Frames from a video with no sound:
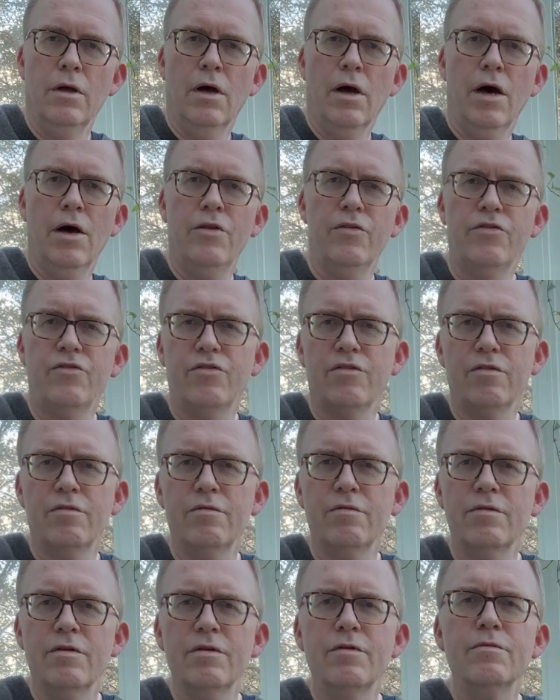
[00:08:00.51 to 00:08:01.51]
And
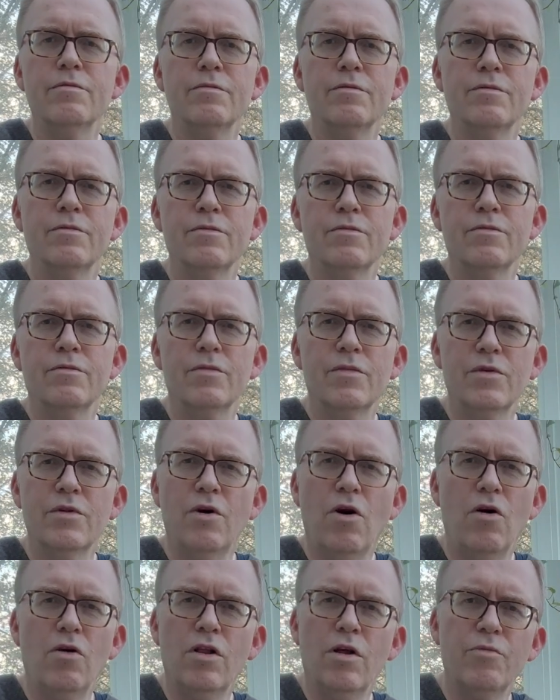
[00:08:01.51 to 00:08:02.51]

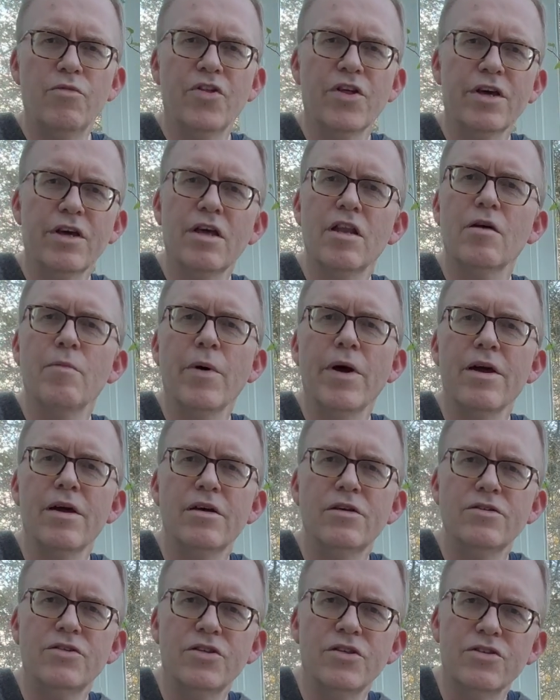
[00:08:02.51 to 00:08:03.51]
all I'm thinking about
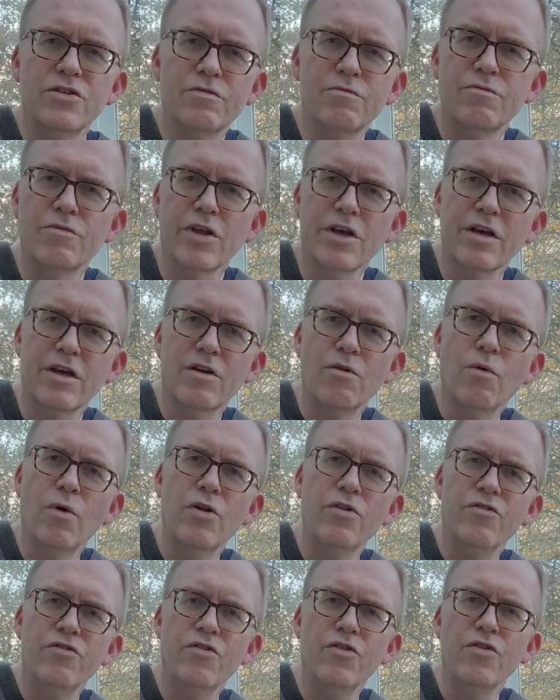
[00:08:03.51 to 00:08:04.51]
is just thinking of
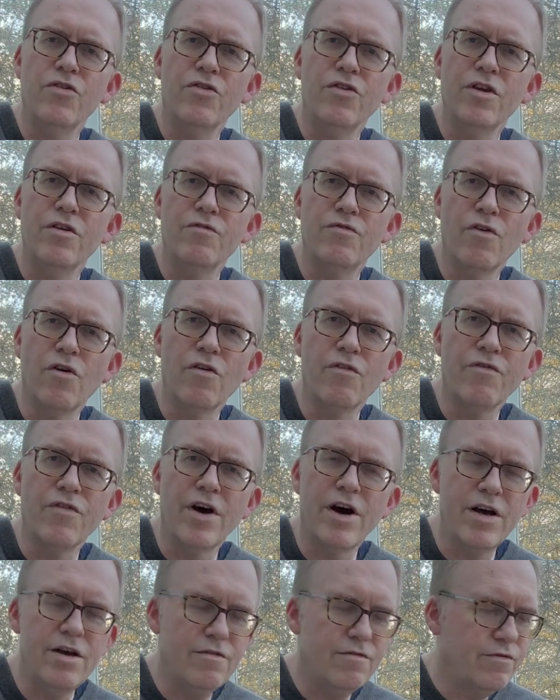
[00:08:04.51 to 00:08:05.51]
1, 2, 3, 4,
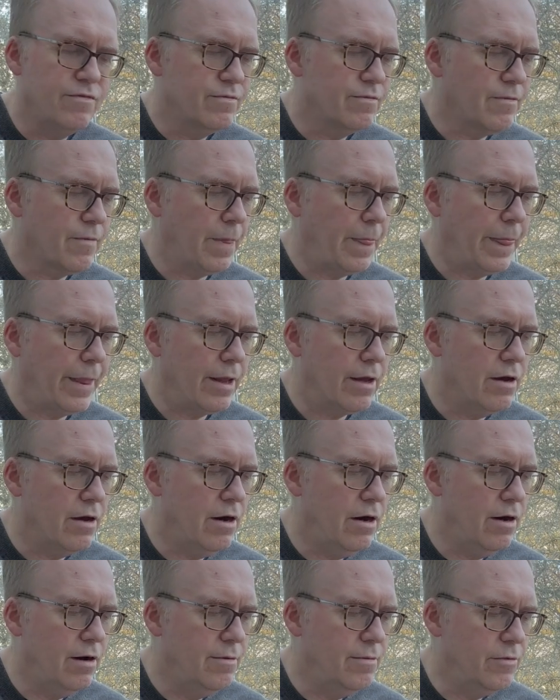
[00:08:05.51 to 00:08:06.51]
5.
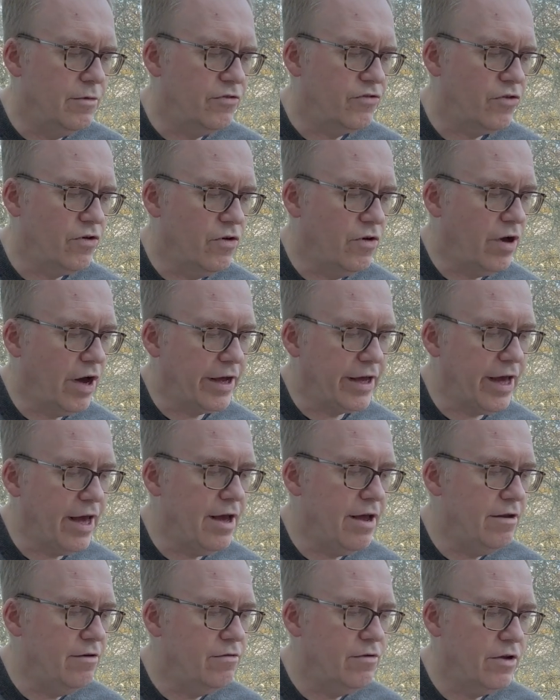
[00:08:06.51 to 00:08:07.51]
So
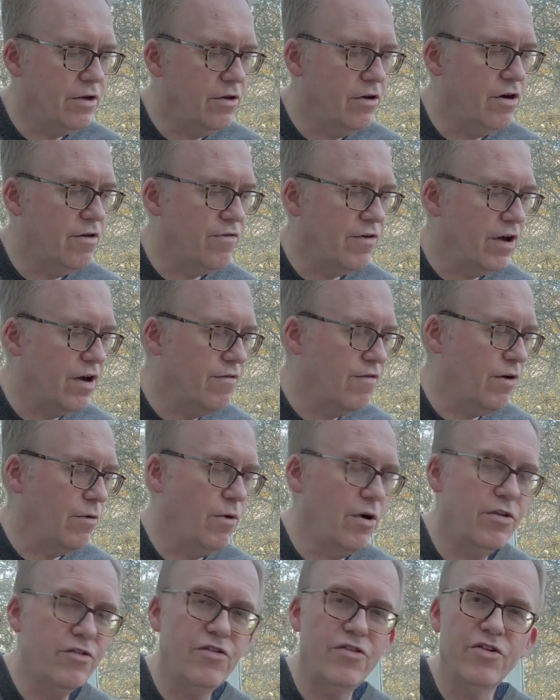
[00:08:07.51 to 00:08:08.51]
again, you know, if I
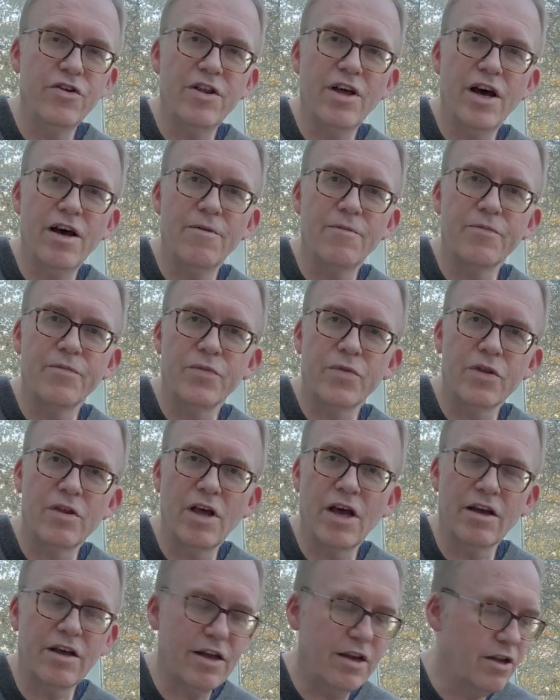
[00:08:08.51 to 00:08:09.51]
want to do
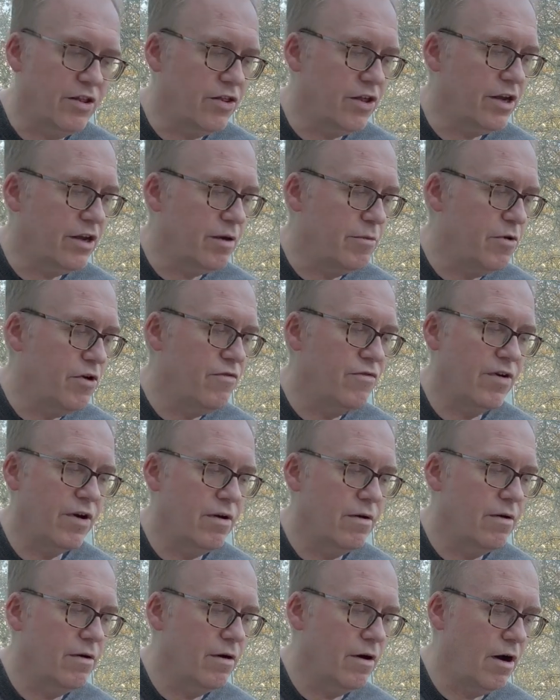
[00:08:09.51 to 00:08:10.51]
that kind of thing and move
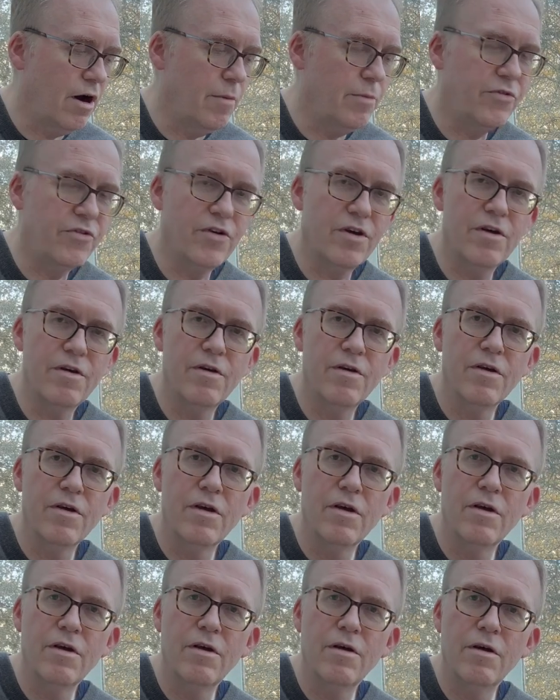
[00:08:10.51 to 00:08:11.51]
it up to
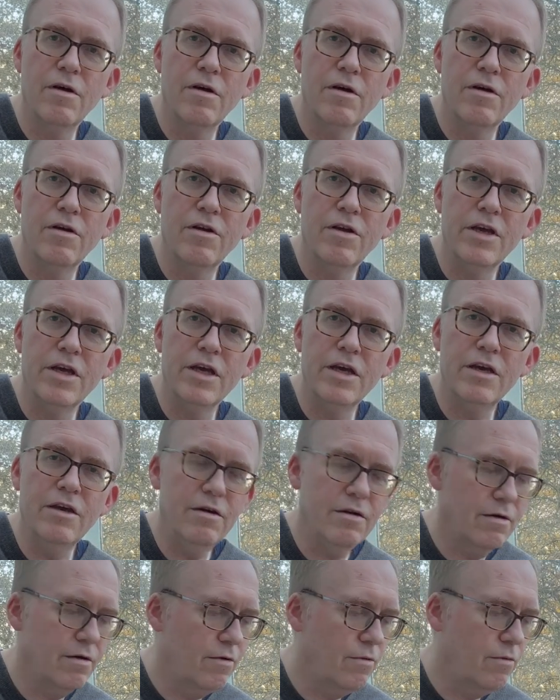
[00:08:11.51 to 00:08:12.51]

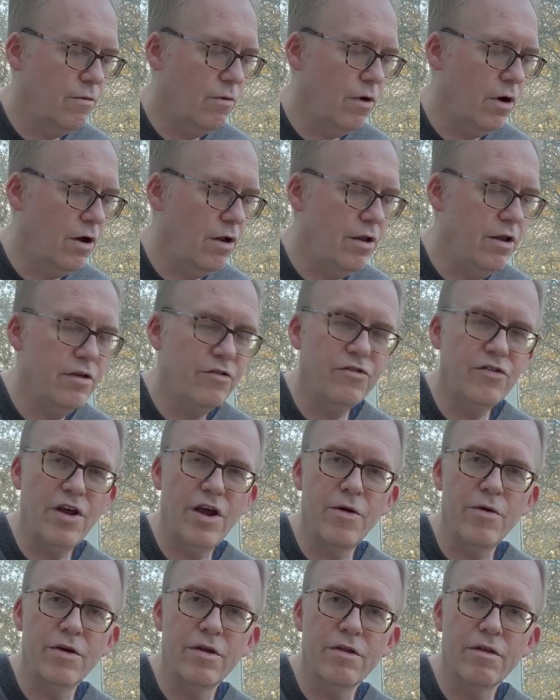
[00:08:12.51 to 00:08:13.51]
E, 1 is
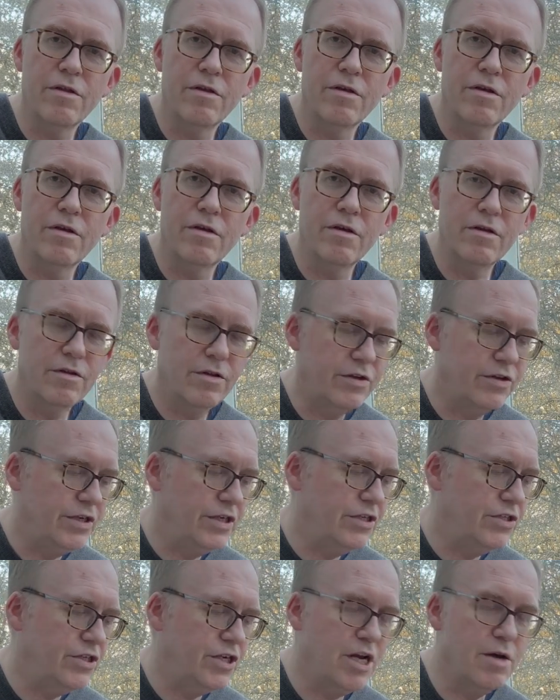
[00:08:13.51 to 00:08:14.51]
now the D
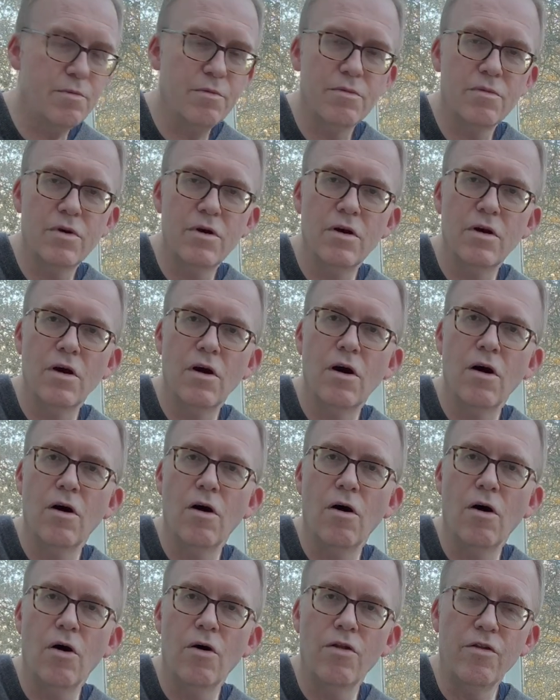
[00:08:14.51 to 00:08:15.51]
shape
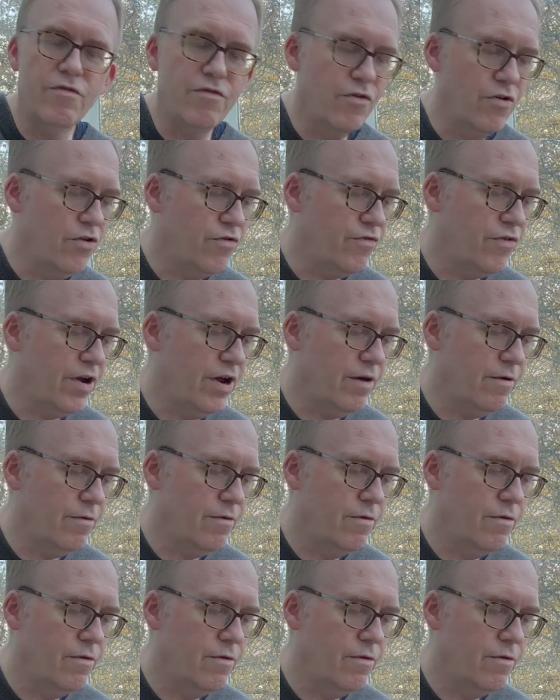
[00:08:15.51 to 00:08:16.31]
on the 4th fret.